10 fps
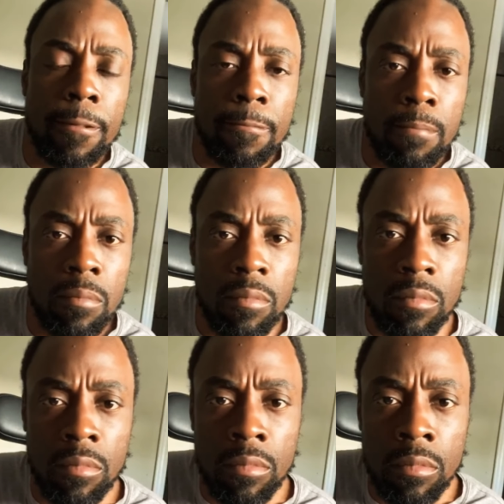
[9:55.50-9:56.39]

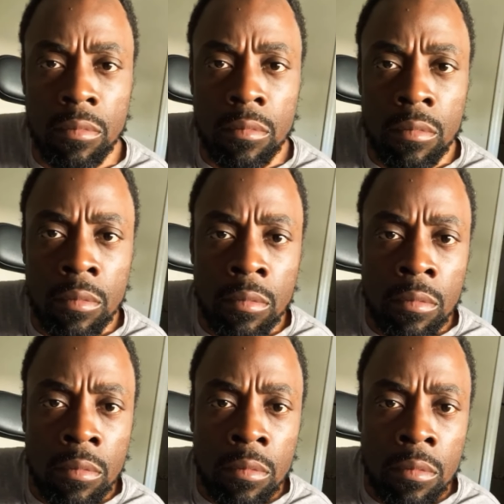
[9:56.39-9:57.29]

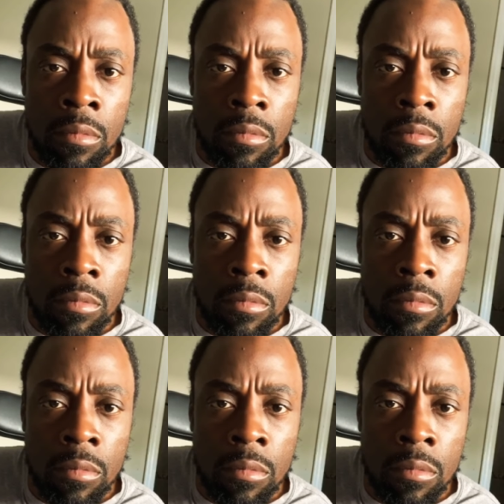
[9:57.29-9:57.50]
[no speech]